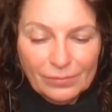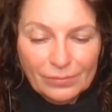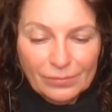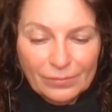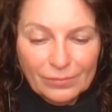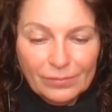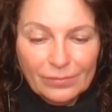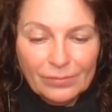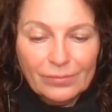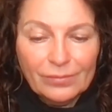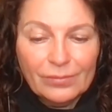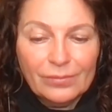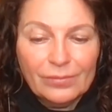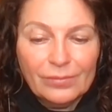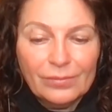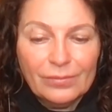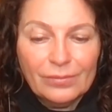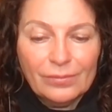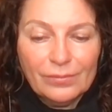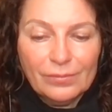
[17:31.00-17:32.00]

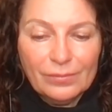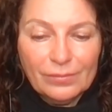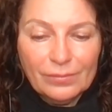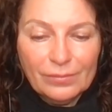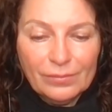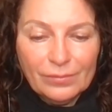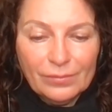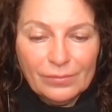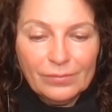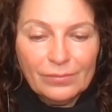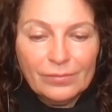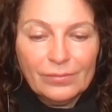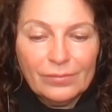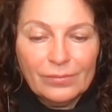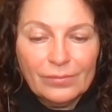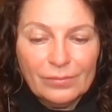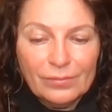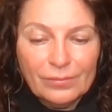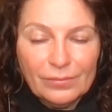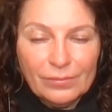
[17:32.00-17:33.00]

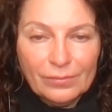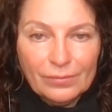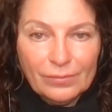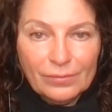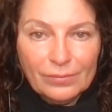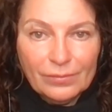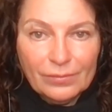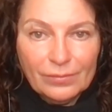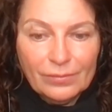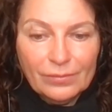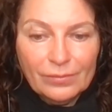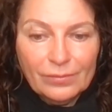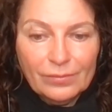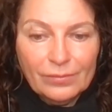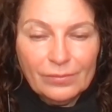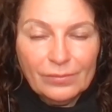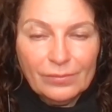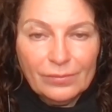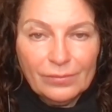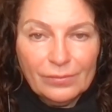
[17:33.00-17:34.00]

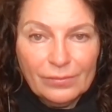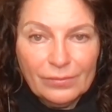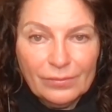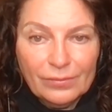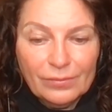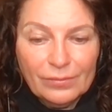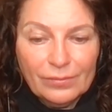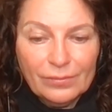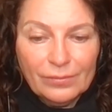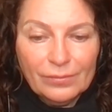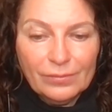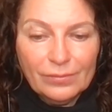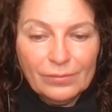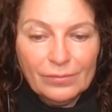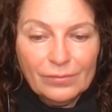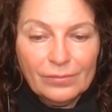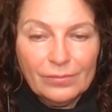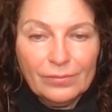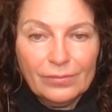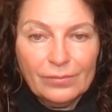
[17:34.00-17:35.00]

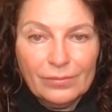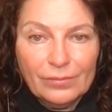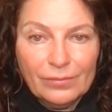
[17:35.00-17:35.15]
This person isn't speaking.